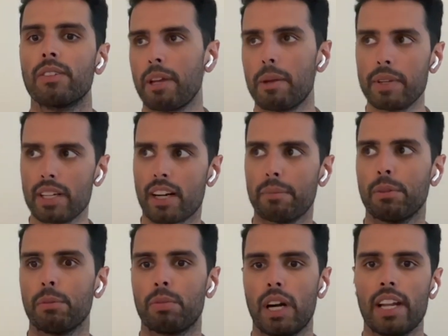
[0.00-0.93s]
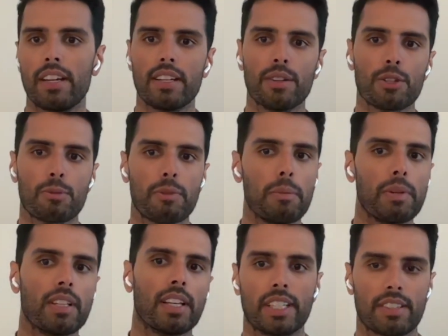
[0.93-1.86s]
Maybe a couple brand deals, maybe
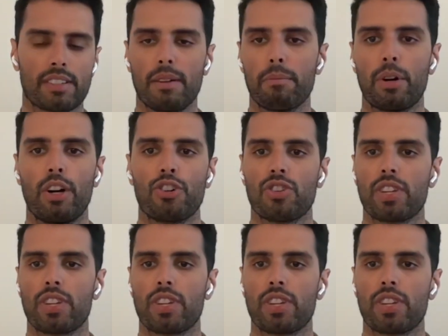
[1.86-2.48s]
like some merch.